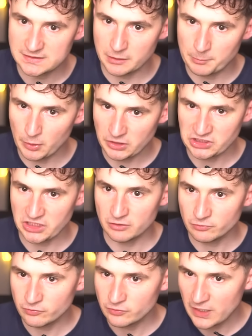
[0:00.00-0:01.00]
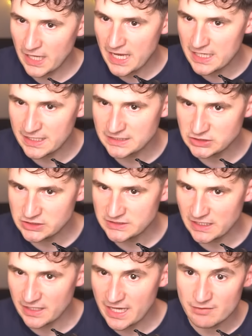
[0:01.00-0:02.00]
get a bookshelf. And as you can
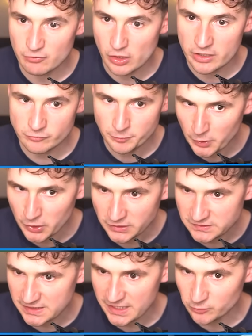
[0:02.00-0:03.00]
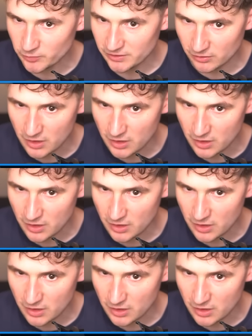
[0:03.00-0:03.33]
tell, I have a lot of books. I read a